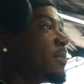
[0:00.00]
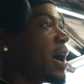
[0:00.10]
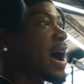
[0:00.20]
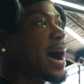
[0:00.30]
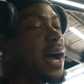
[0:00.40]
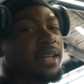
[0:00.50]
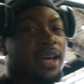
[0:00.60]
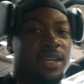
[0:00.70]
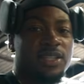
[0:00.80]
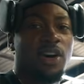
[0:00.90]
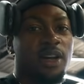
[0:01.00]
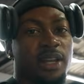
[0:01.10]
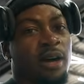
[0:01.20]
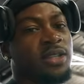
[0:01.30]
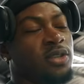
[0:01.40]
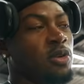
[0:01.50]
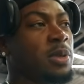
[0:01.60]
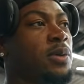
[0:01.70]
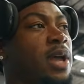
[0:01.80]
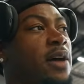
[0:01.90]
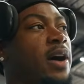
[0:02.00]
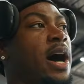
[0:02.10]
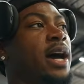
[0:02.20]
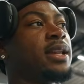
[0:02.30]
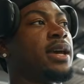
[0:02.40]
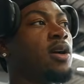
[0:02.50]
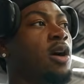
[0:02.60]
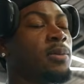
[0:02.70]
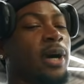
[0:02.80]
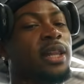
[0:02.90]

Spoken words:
My high day is gone now. So normally I would have a high day on all of my